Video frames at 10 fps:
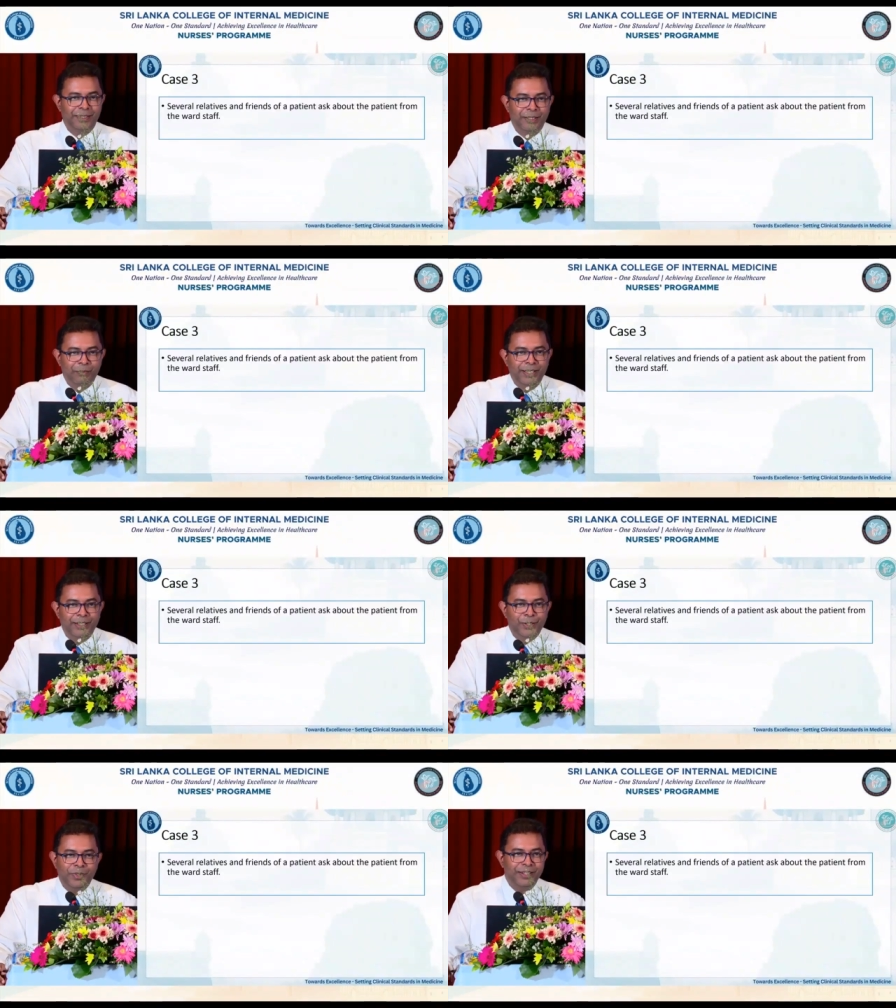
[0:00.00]
My
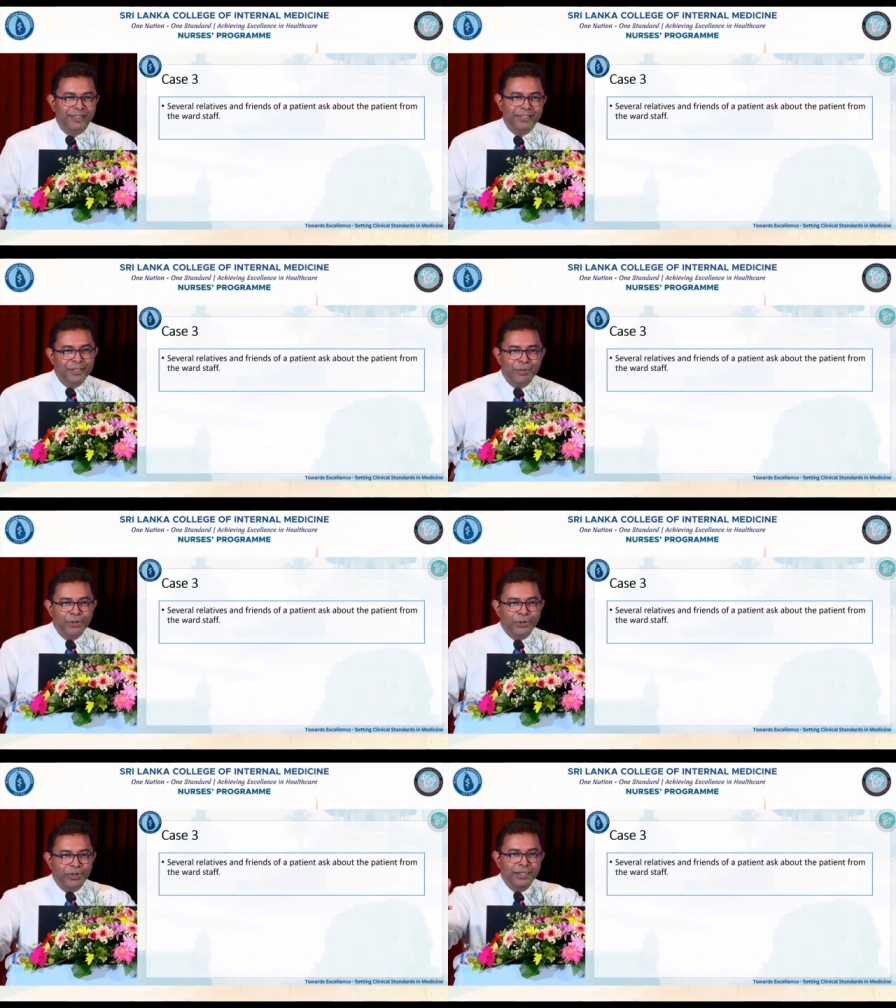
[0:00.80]
experience is
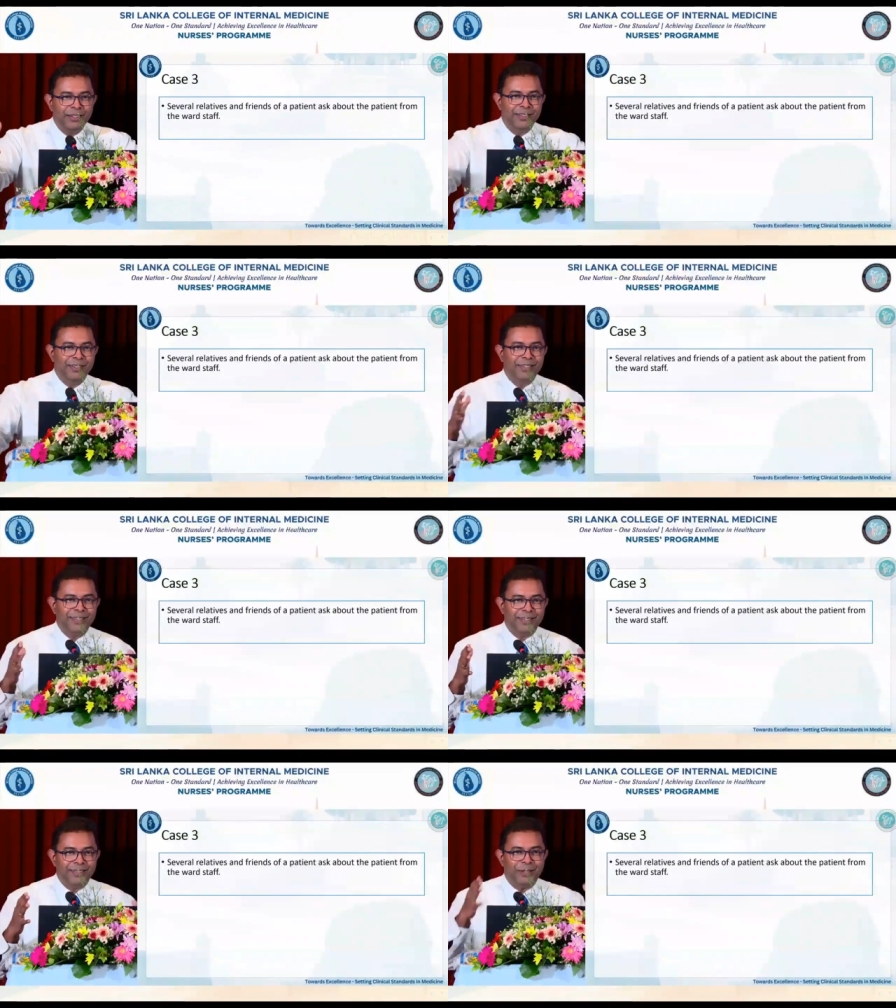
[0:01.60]
about 20 nurses